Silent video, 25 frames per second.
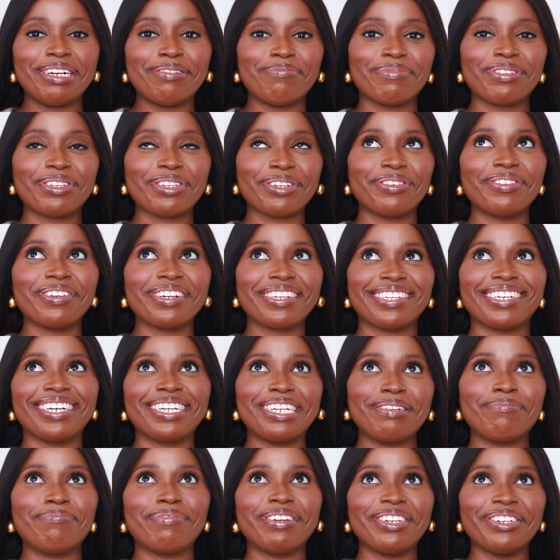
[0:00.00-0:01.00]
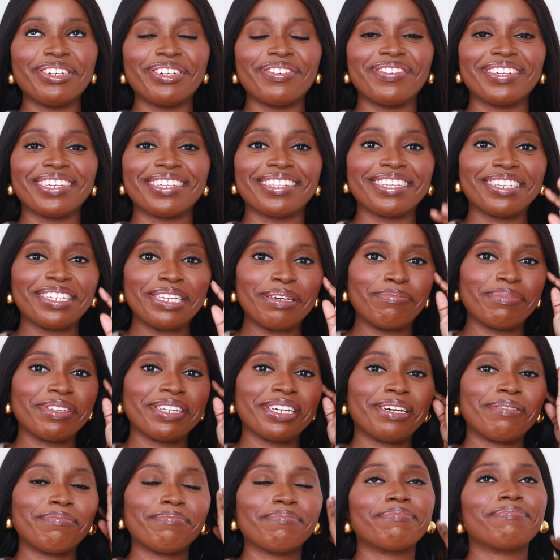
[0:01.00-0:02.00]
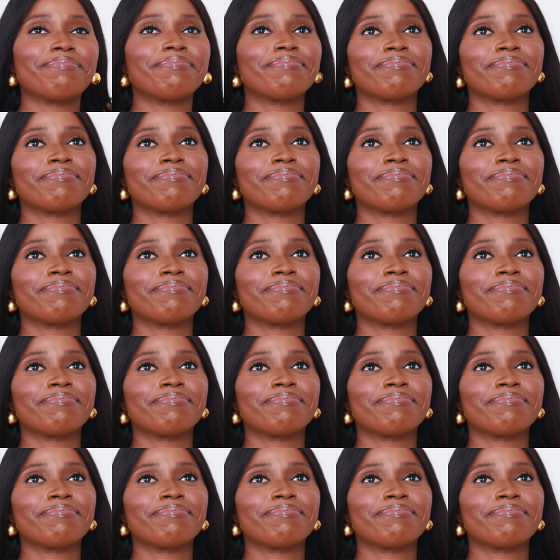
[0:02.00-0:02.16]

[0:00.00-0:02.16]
I'm so excited but nervous at the same time.